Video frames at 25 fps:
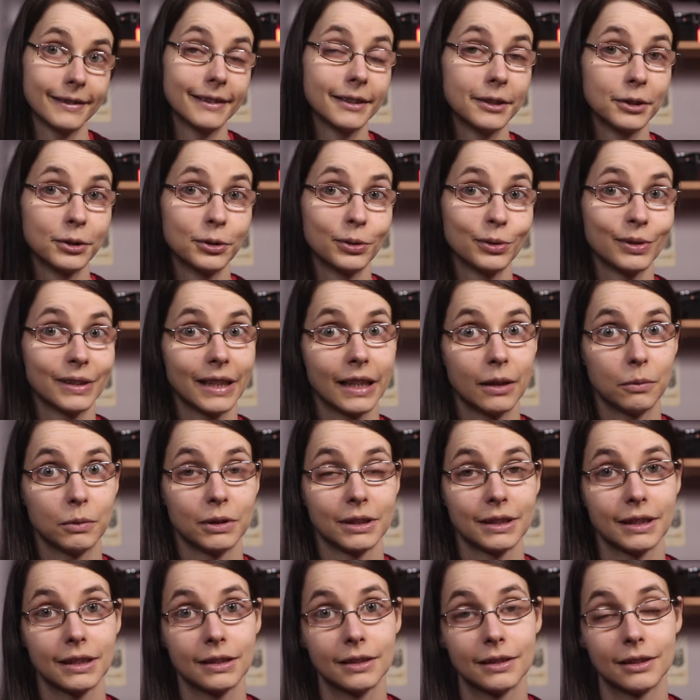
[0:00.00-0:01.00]
so that
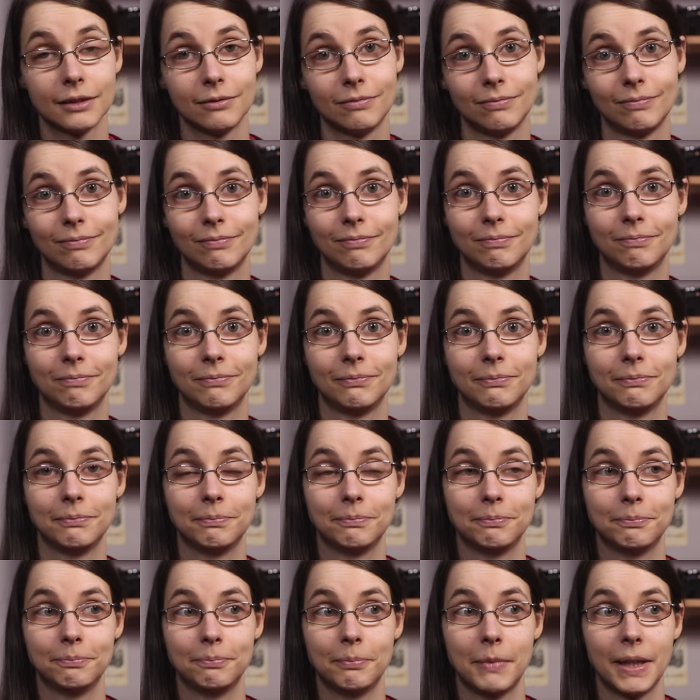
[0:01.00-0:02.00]
was it.
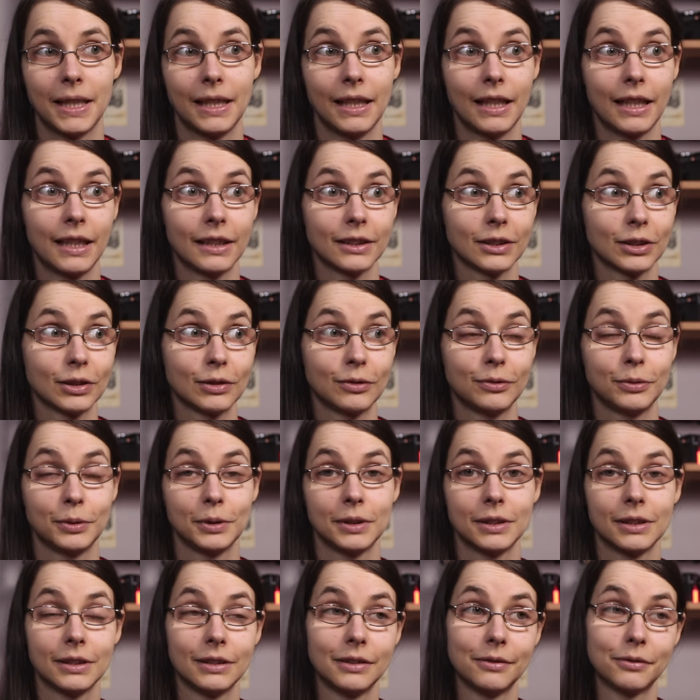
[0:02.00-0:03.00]
My last
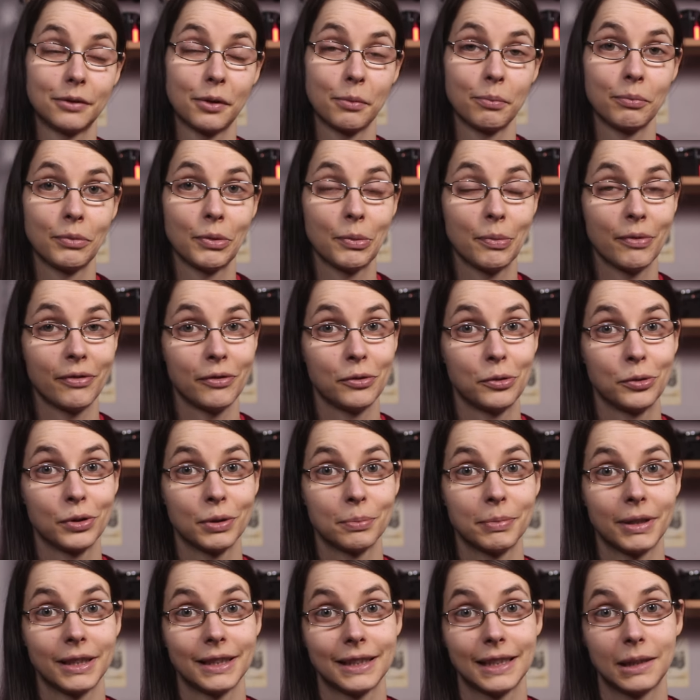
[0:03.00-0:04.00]
footage from before
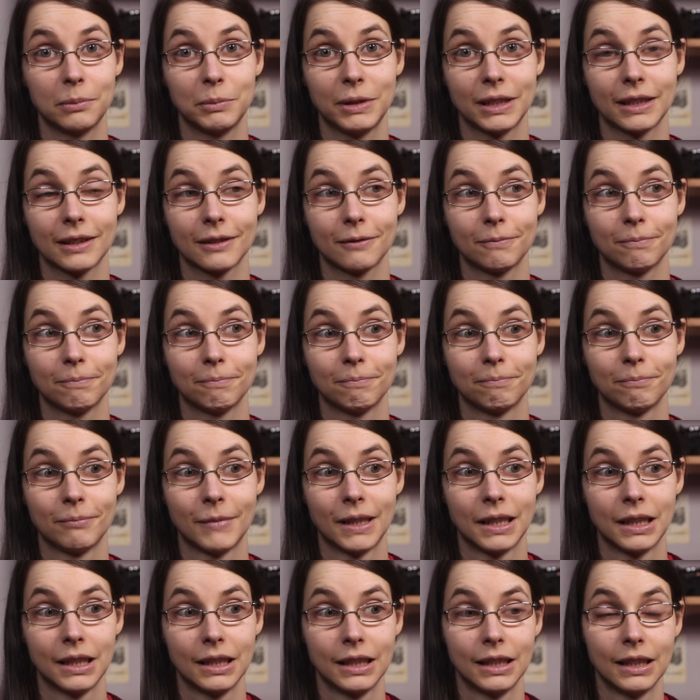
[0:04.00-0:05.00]
the pandemic.
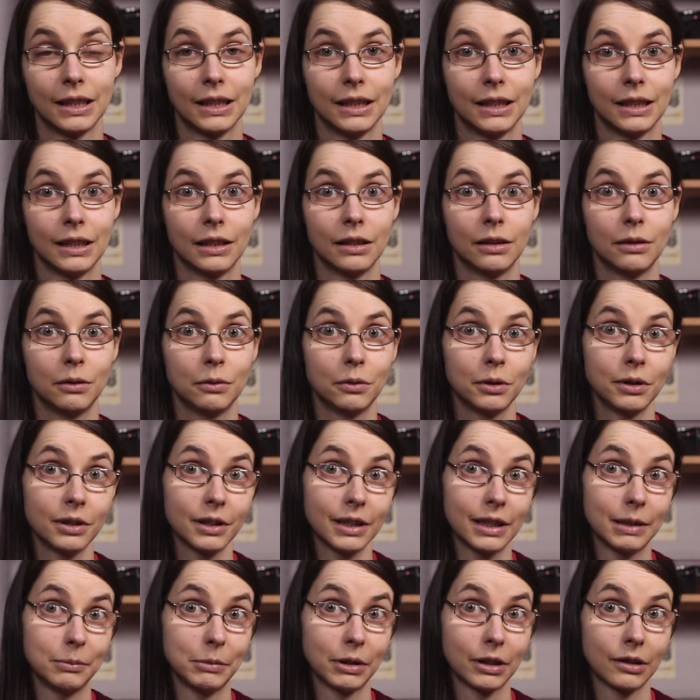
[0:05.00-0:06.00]

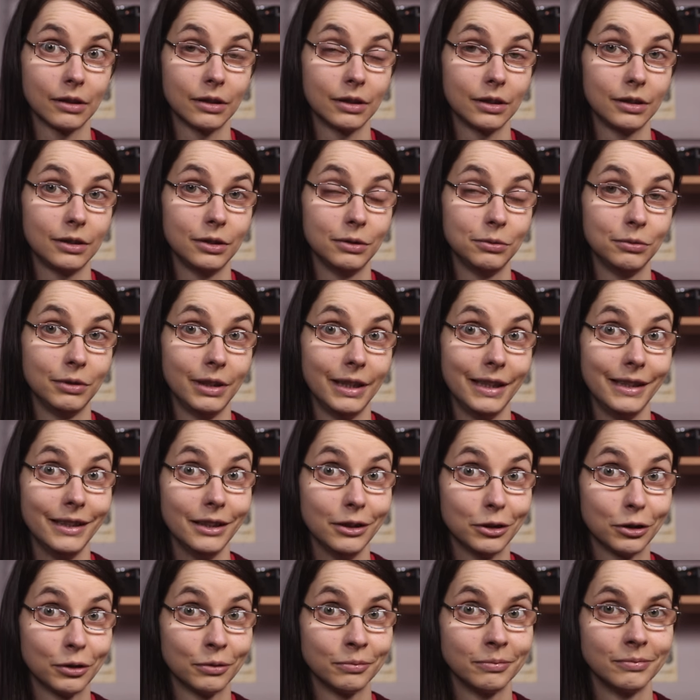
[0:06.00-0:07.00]
What am I gonna do
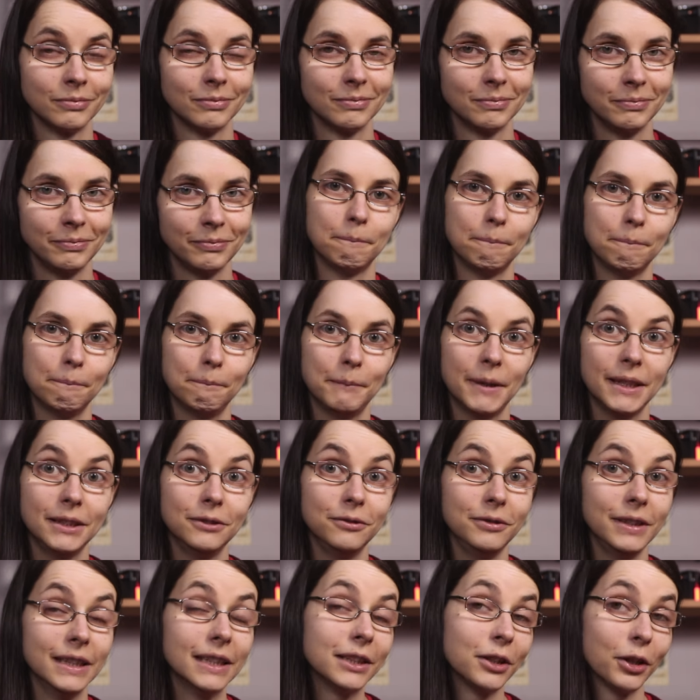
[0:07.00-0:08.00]
now? But
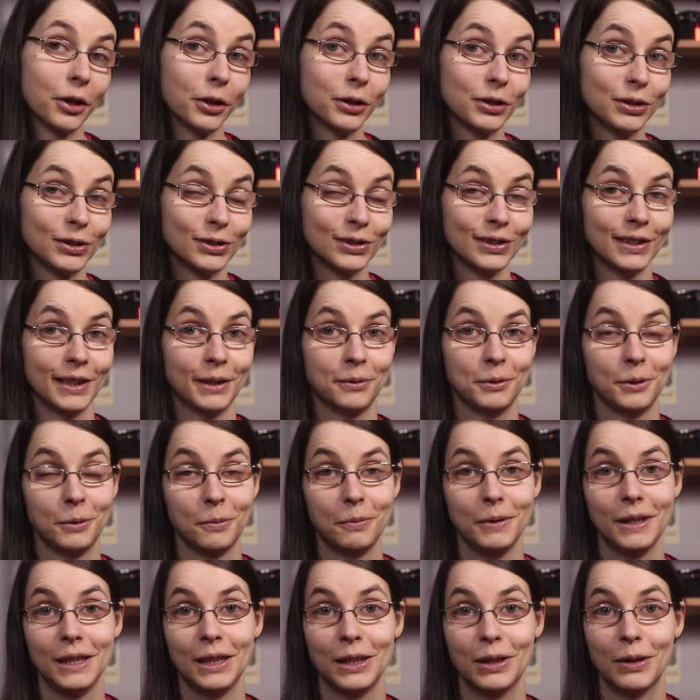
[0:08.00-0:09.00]
fear not, there will
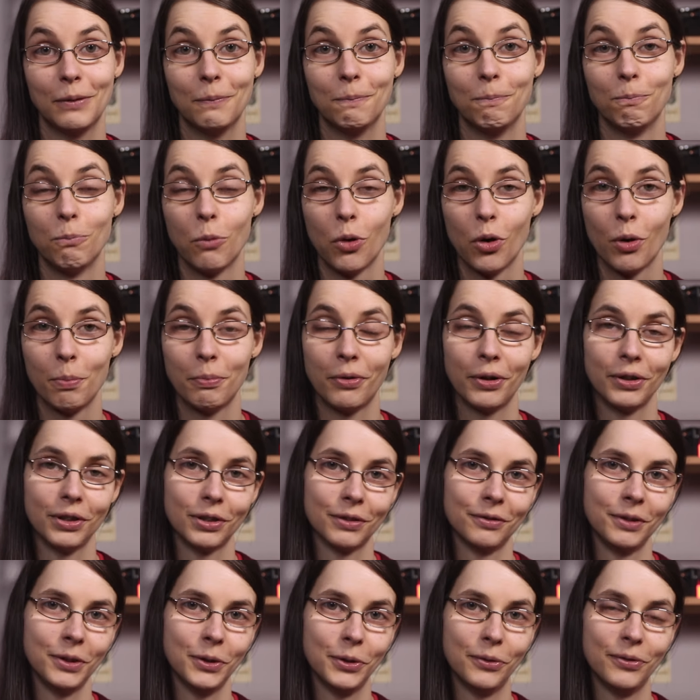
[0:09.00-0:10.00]
be more
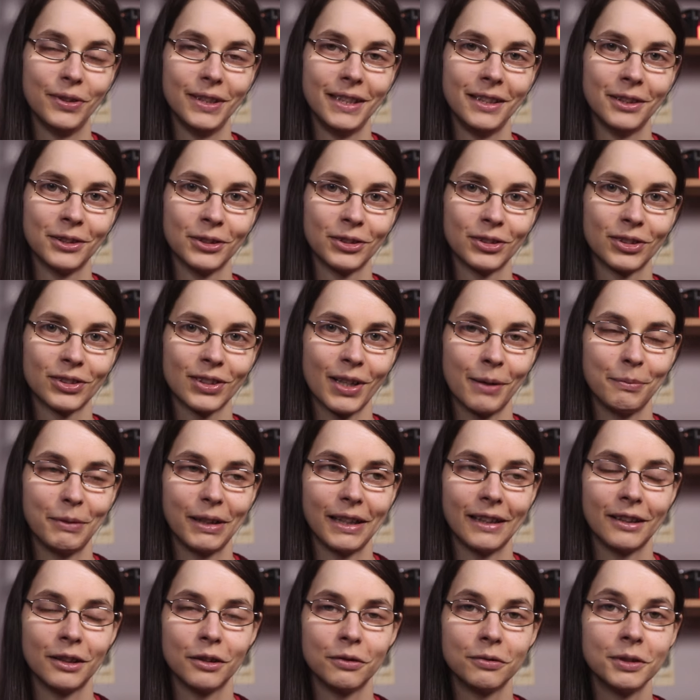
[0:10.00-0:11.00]
point of view videos
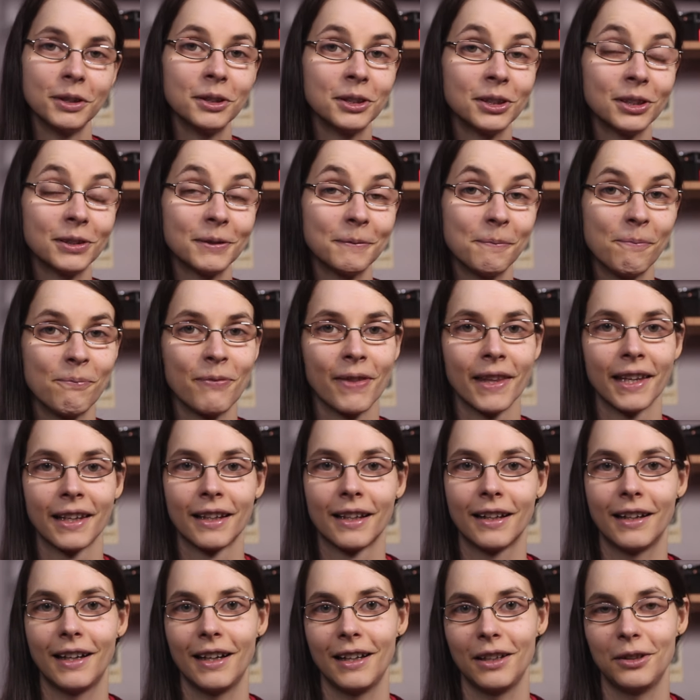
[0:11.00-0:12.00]
coming in the future.
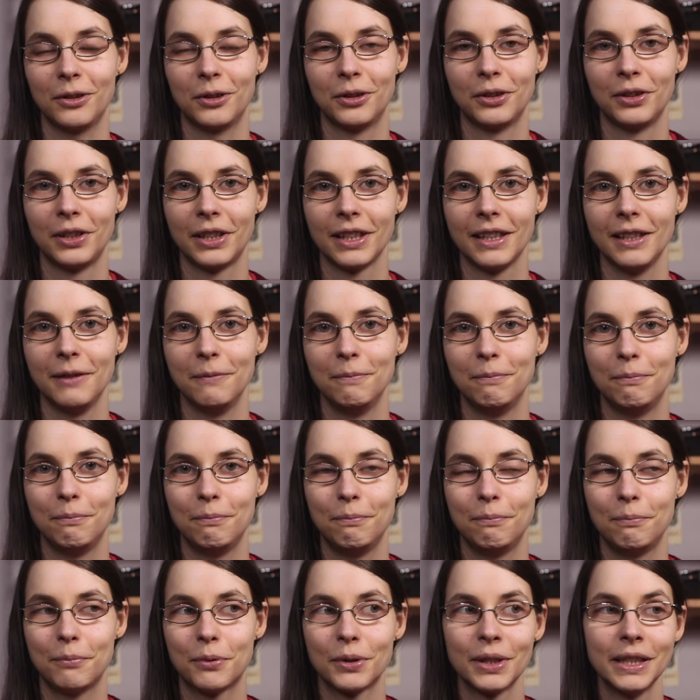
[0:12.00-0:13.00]
I already
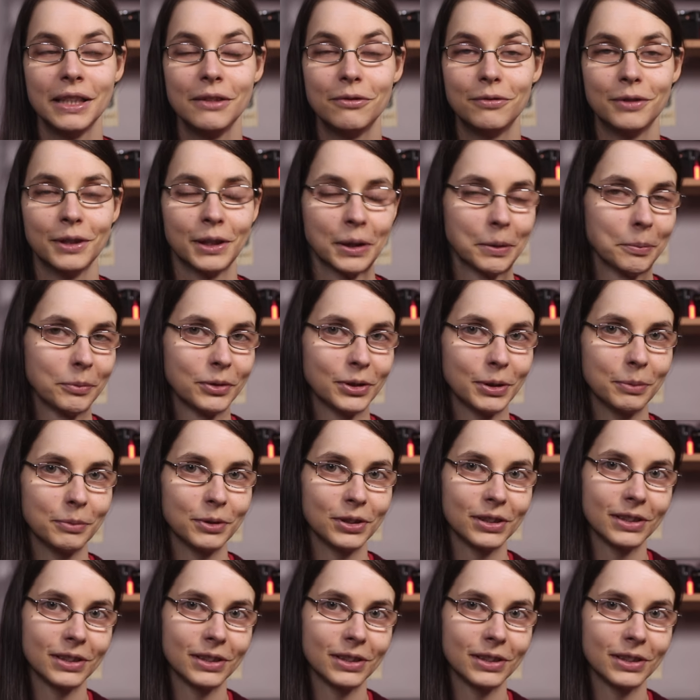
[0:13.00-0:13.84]
pre-filmed some